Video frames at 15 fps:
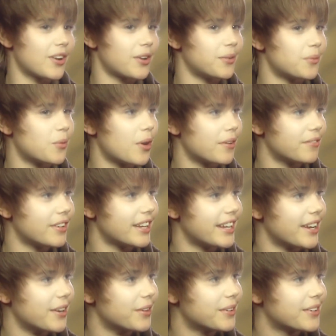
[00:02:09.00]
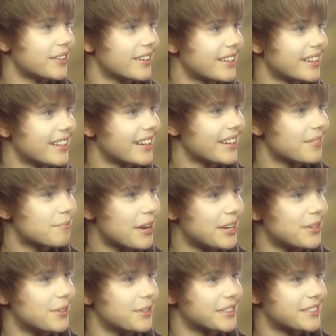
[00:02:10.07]
on one video, my
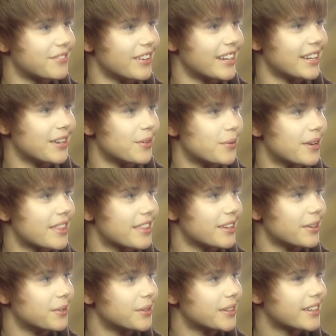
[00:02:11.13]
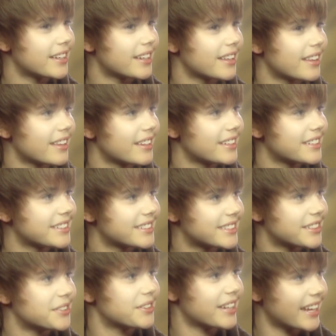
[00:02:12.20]
newest video, With You.
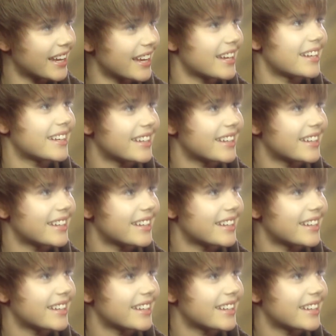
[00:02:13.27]
Really? So, yeah.